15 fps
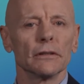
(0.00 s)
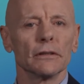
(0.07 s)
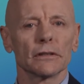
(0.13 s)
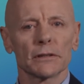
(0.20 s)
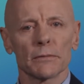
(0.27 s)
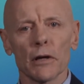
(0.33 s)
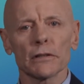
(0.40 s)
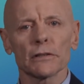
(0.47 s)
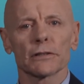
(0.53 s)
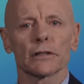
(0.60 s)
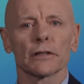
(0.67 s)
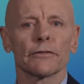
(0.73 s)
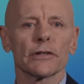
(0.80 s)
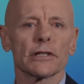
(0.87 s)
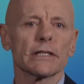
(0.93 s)
Smart
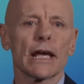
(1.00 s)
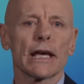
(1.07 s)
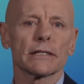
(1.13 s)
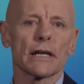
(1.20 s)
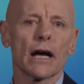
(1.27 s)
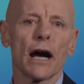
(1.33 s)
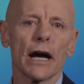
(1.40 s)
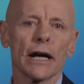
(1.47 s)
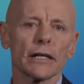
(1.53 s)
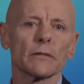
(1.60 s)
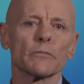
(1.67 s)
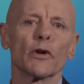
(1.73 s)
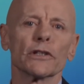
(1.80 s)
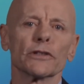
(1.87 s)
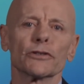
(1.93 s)
Surface has a higher
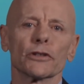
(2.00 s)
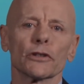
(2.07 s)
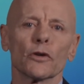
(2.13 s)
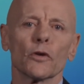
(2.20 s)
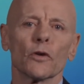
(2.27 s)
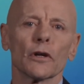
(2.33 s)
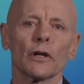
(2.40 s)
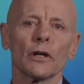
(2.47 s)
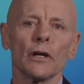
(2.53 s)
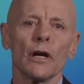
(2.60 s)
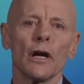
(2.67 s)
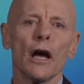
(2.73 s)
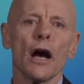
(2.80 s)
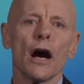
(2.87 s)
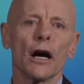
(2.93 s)
moisture core
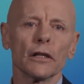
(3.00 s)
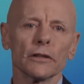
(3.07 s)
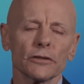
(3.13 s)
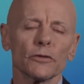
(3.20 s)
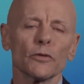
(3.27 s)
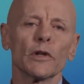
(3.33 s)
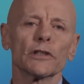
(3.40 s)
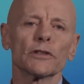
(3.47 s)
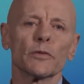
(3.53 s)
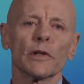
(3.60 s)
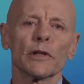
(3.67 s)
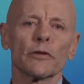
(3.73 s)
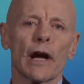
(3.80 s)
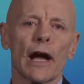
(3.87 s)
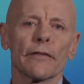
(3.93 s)
onto which we
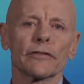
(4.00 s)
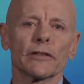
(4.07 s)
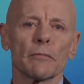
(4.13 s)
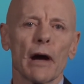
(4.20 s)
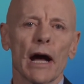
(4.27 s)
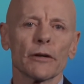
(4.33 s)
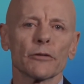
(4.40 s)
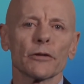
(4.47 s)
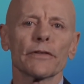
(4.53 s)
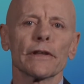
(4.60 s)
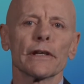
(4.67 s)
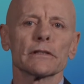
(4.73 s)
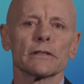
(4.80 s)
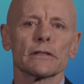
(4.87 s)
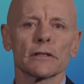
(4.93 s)
graft a
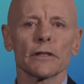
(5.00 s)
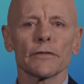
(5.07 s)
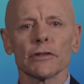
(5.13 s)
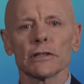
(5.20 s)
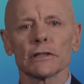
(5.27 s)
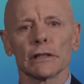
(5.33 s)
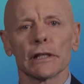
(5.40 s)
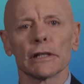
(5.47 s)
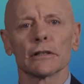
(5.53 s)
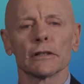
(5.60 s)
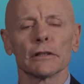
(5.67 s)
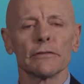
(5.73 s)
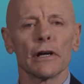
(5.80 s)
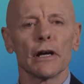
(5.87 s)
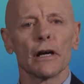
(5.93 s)
microthin surface layer
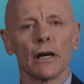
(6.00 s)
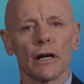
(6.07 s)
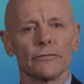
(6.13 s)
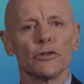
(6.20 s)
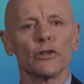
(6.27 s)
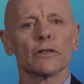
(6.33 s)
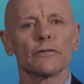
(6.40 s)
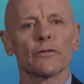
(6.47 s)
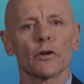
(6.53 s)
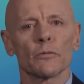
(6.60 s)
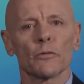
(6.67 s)
of, of uniform